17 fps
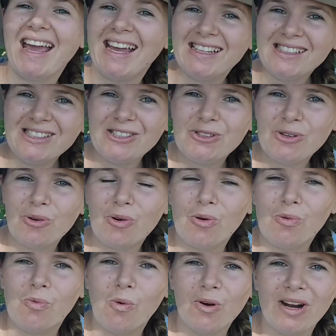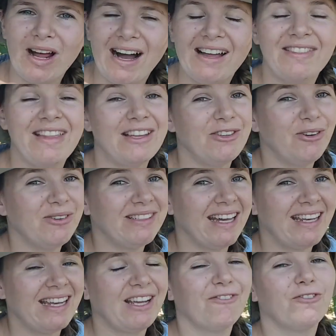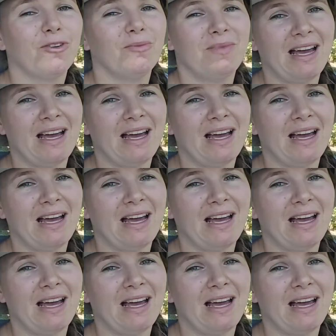and store water that you're getting from